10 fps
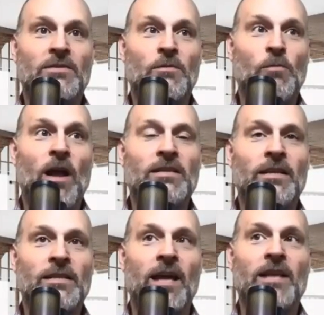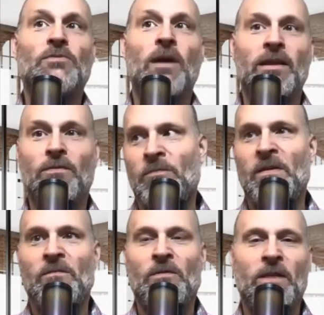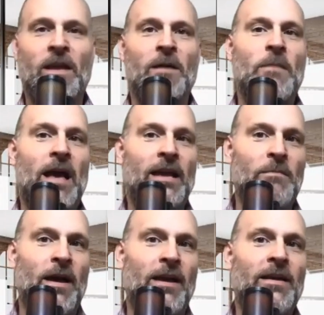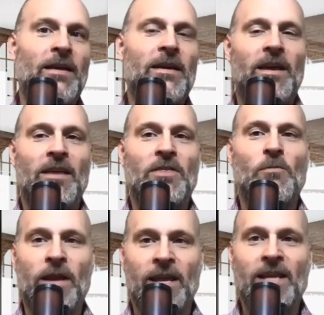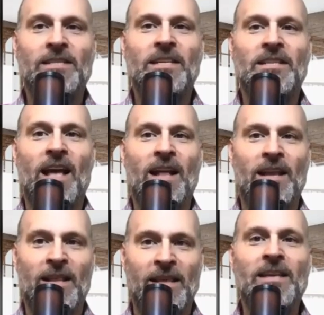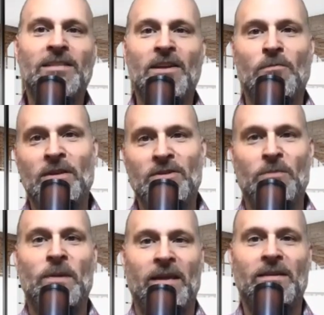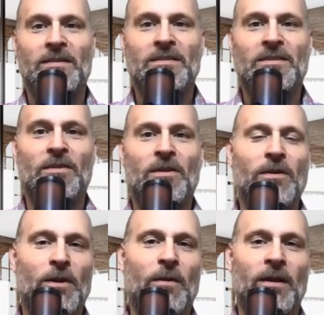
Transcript: wrestling tights ready for the comeback in the ring. He's decided he's going to wrestle me. So there you go, Ed.